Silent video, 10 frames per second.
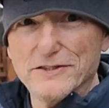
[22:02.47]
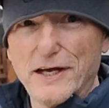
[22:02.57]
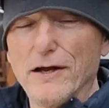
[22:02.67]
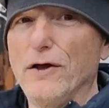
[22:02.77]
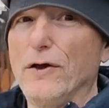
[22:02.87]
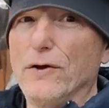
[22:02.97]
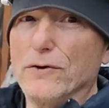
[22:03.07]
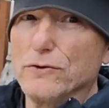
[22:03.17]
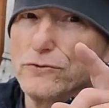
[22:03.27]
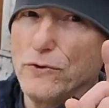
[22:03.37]
say,
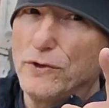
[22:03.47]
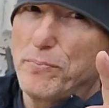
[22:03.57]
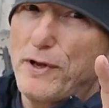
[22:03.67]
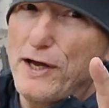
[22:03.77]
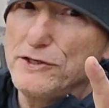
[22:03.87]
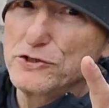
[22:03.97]
don't apply it in